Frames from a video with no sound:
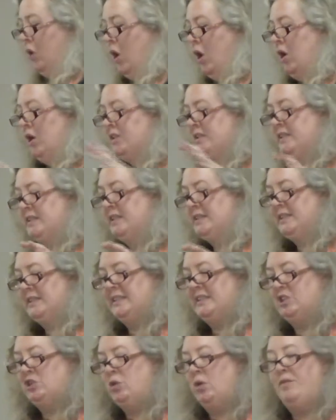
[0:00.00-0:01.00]
for all sins,
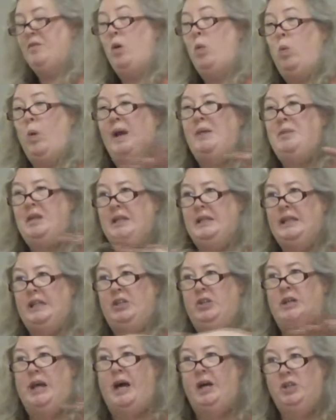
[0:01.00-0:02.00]
and it's sort of a wipe clean,
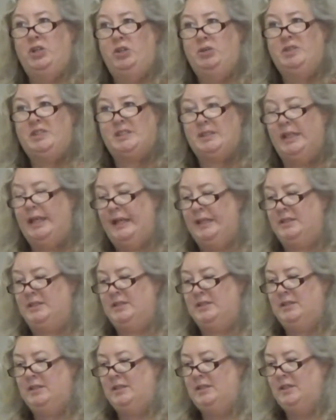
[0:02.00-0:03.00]
you got new slate,
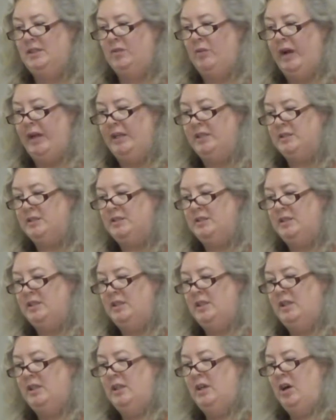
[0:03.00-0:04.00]
right?
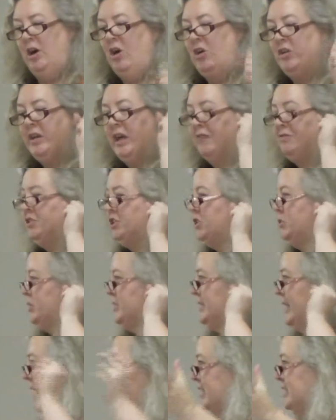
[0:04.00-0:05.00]
All you have to do
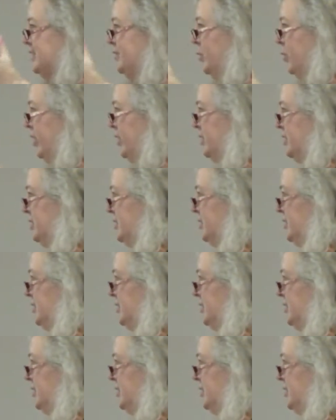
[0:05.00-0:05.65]
is ask for it,